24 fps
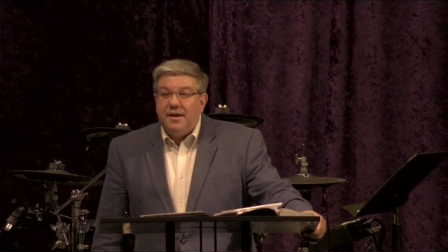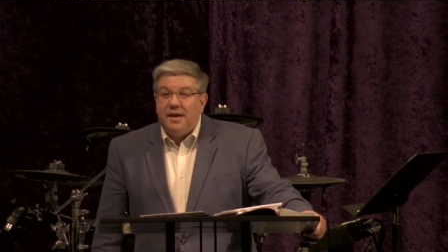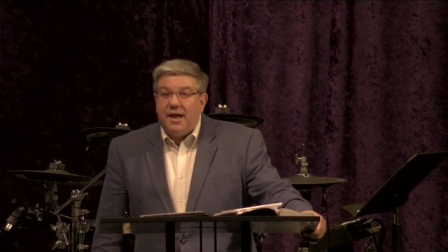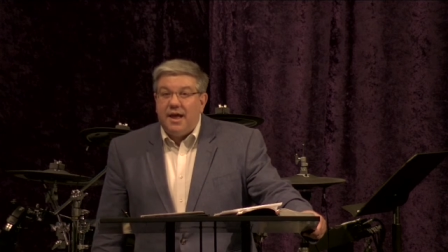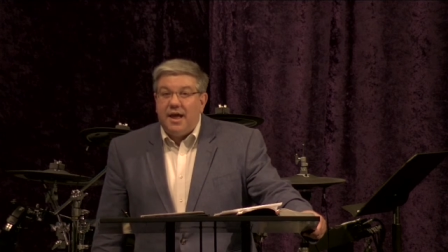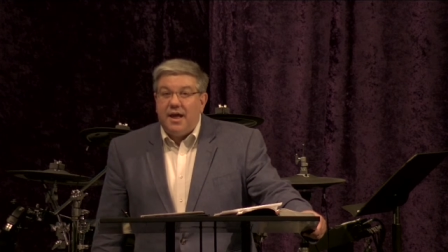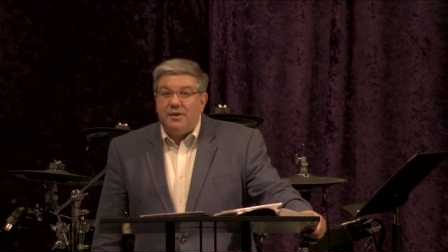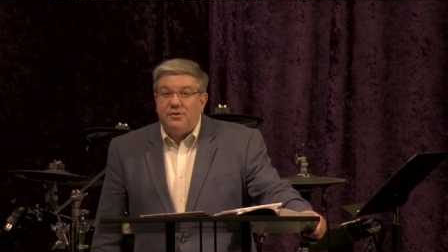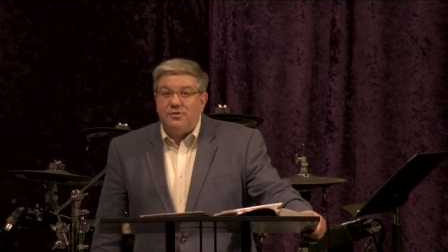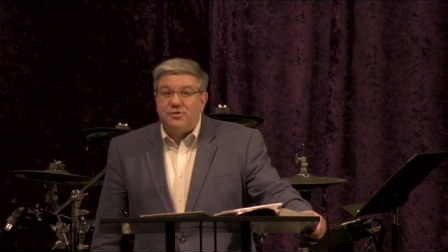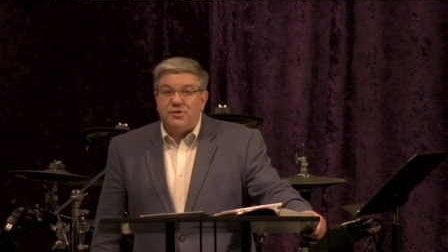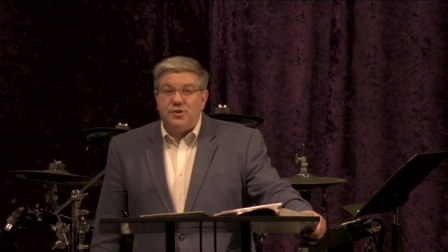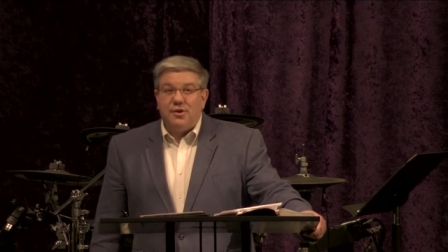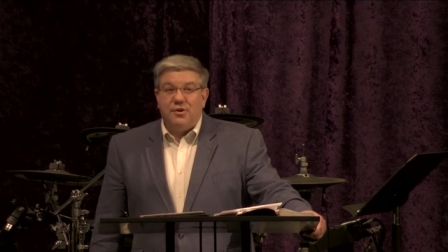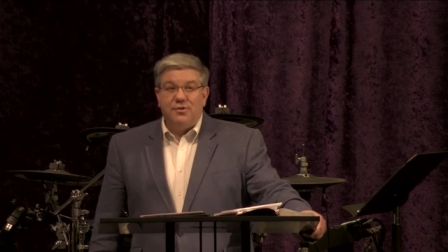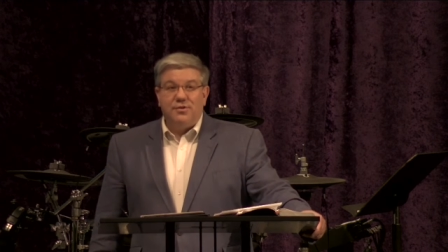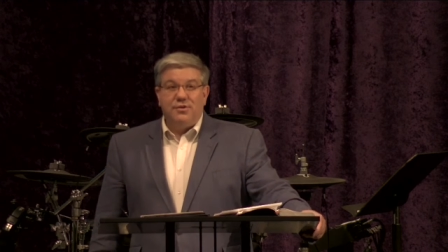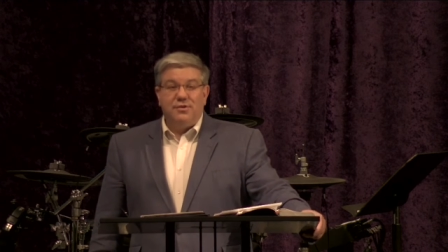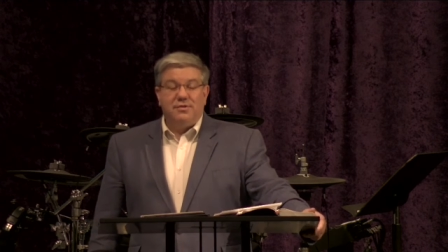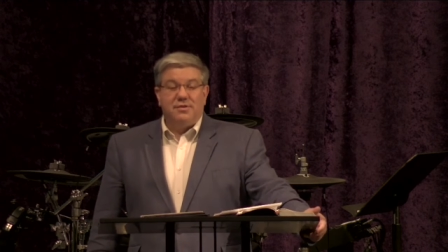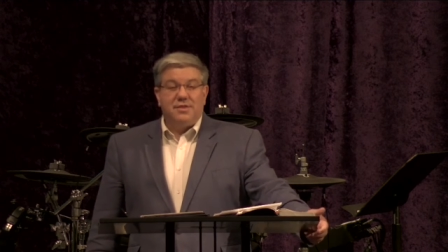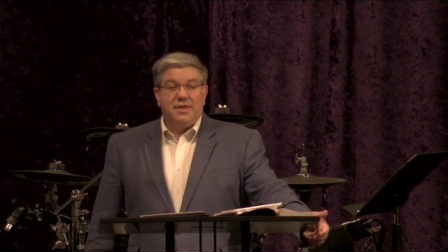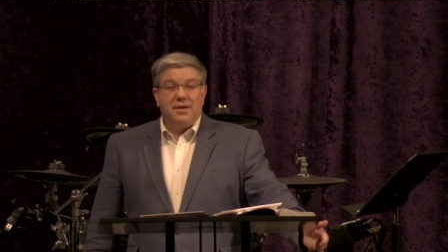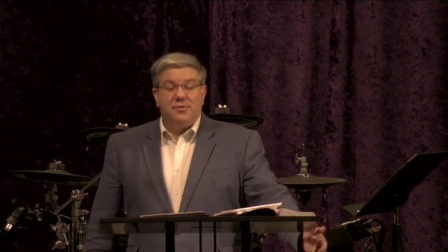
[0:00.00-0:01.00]
And so
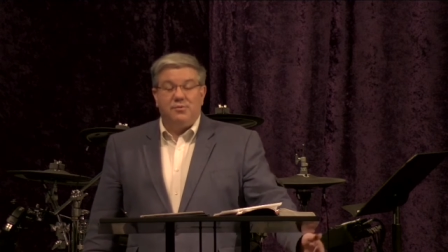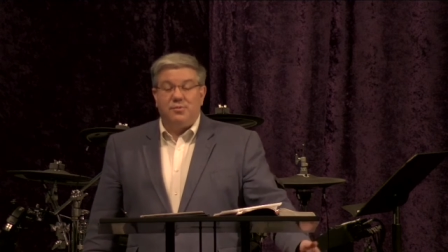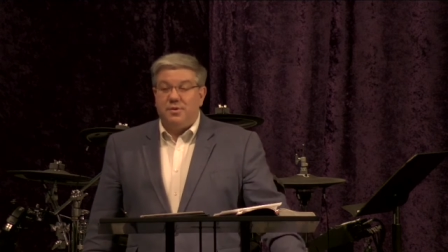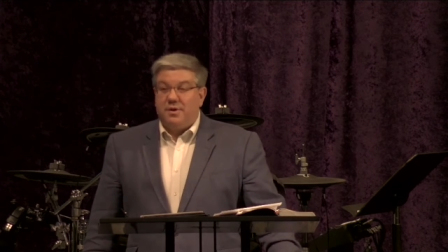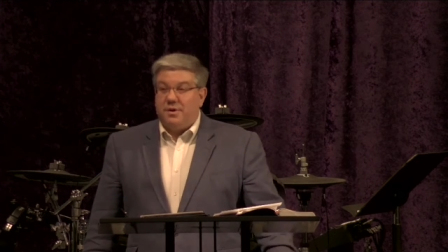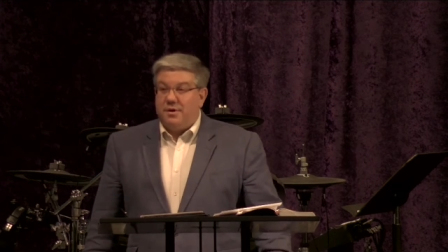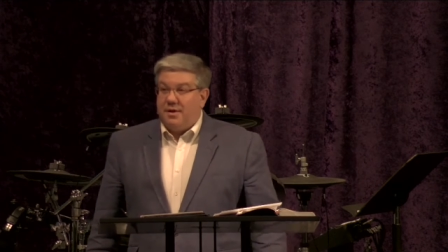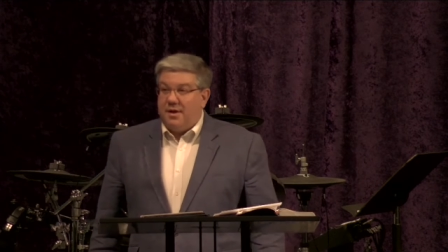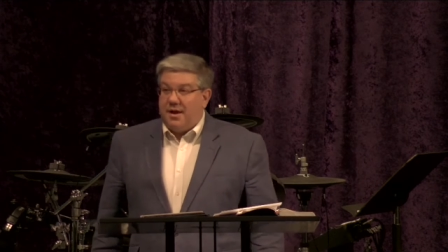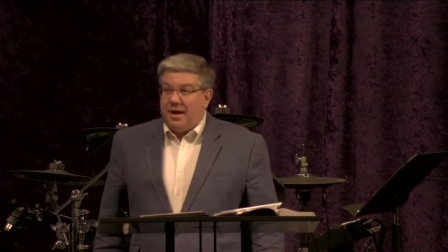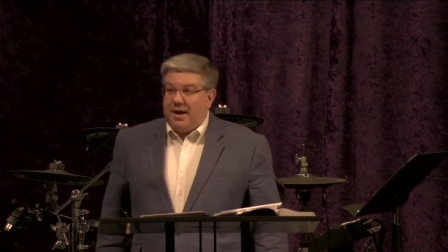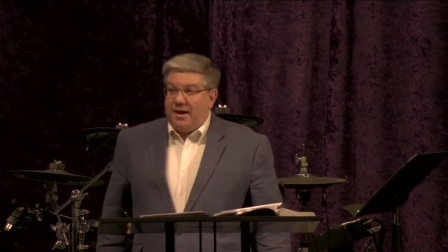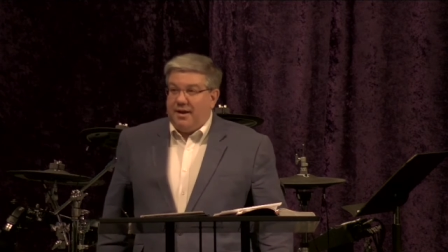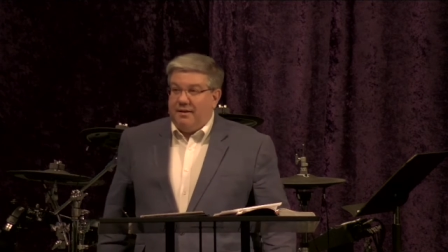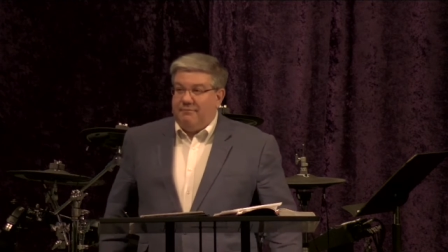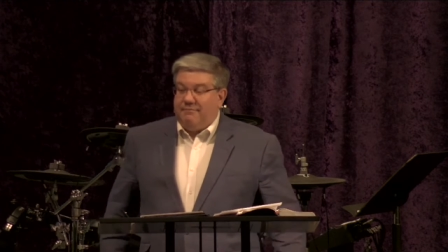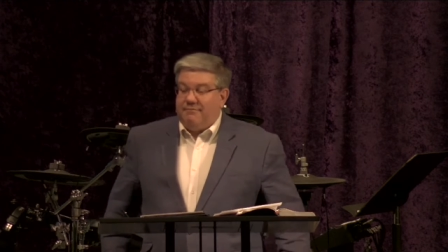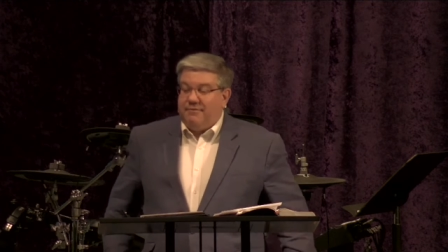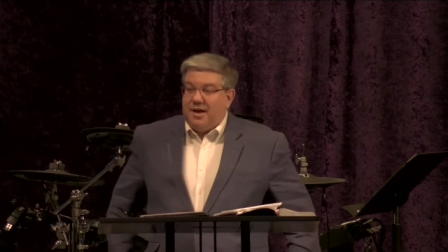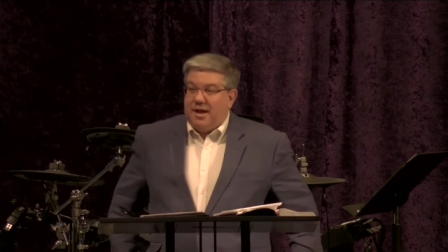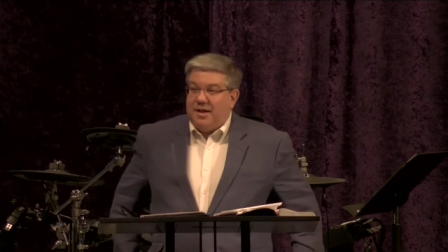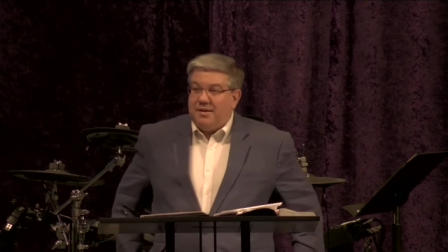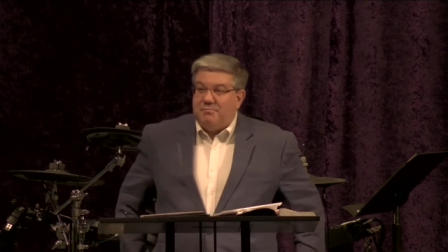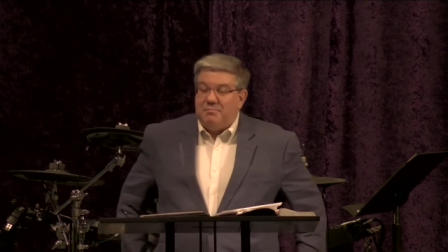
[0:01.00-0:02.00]
you think, well, I
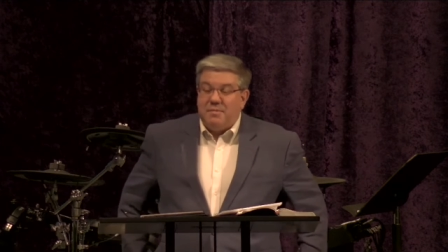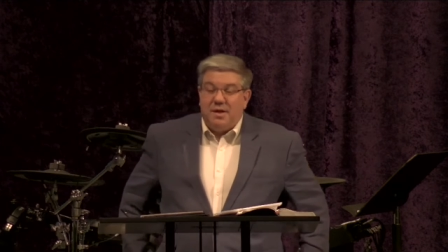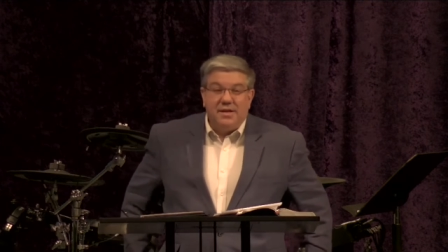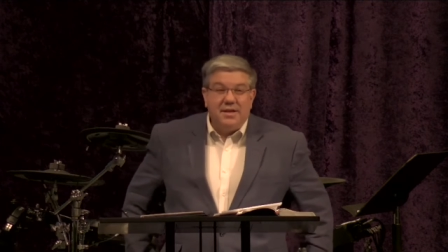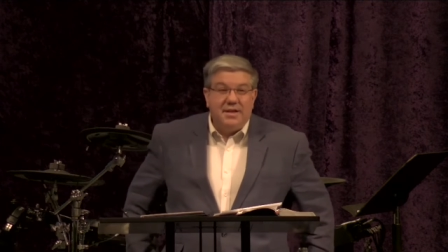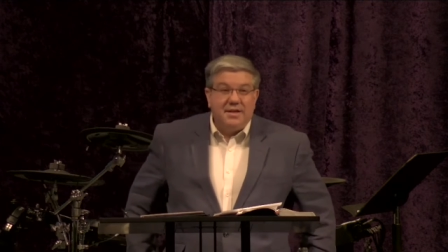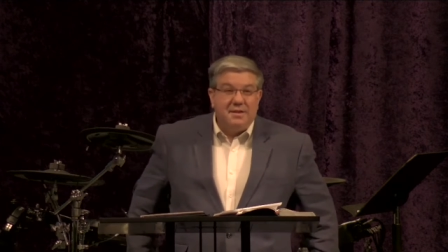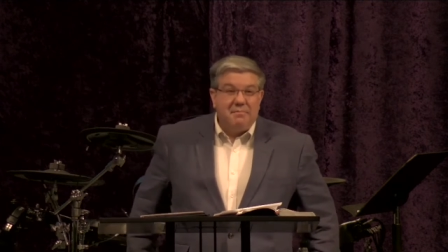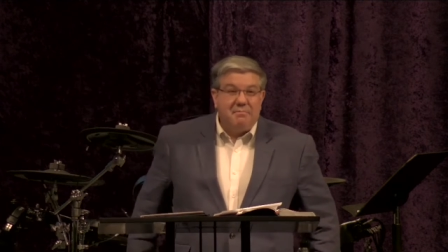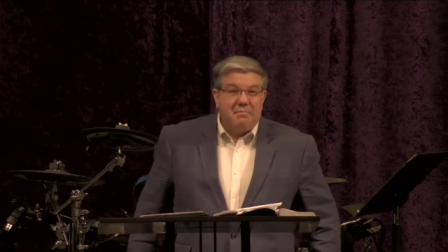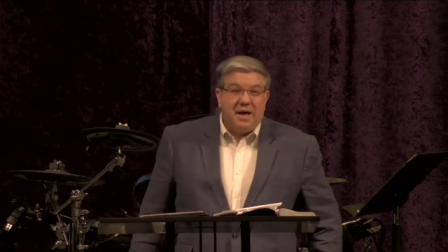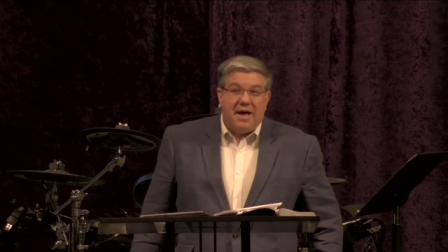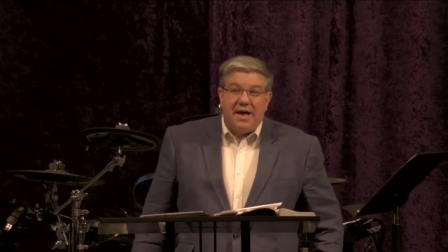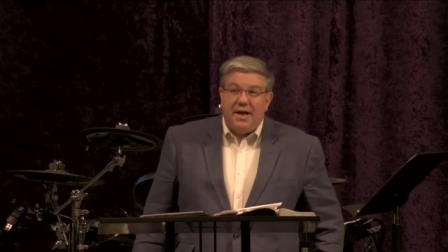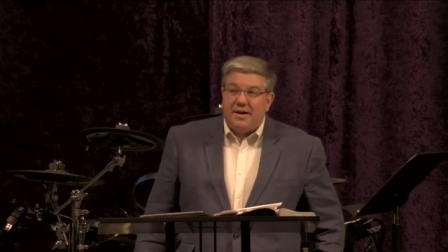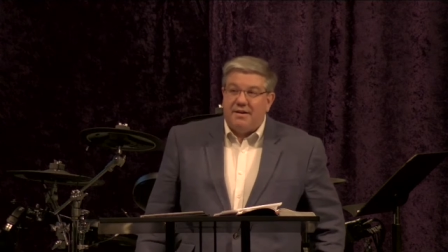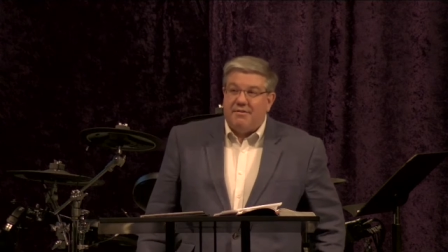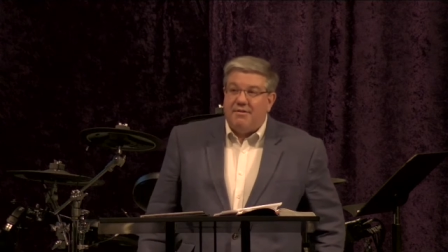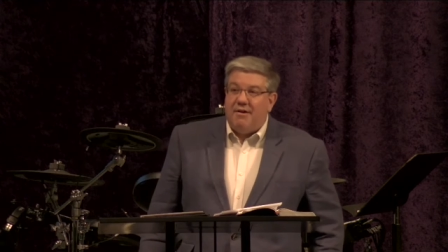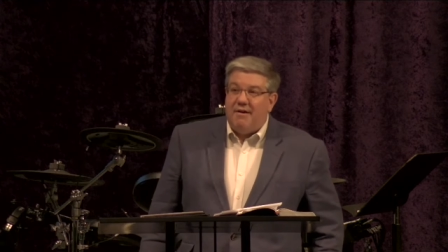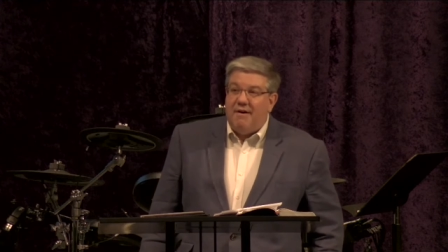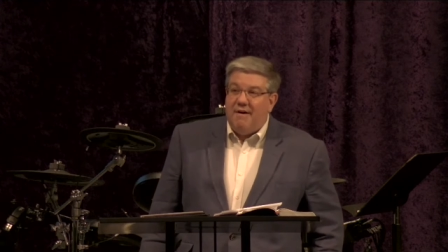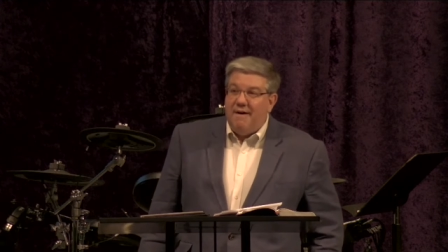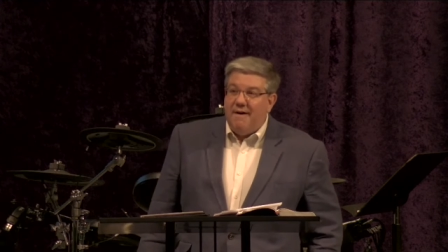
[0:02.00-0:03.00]
got money to buy a
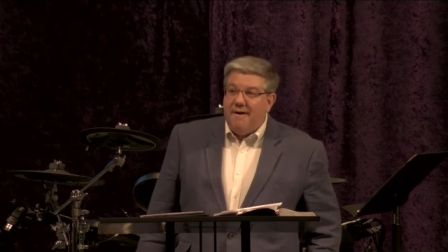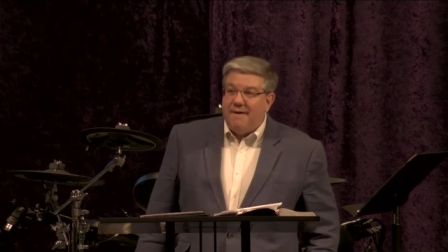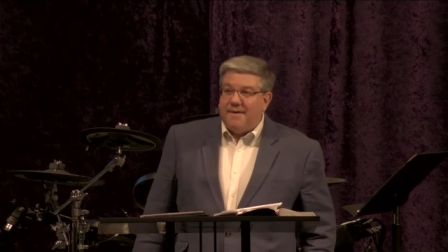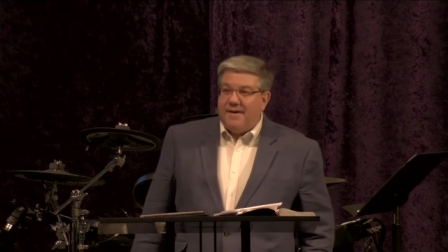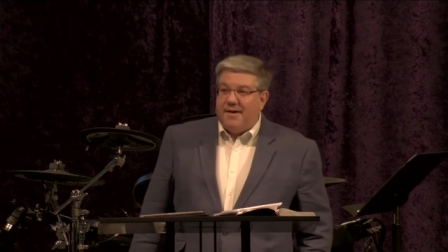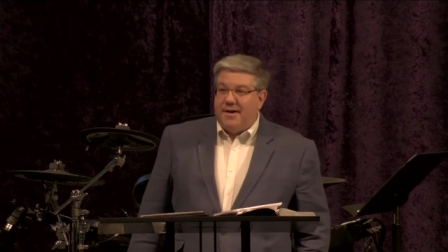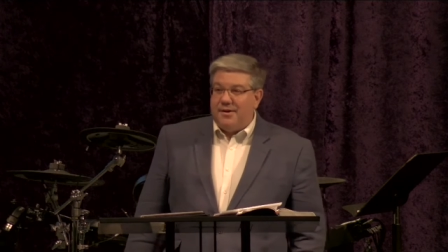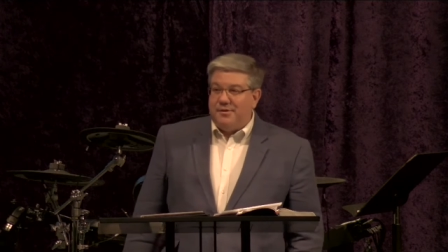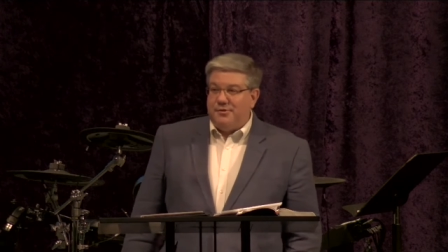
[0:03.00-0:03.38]
car.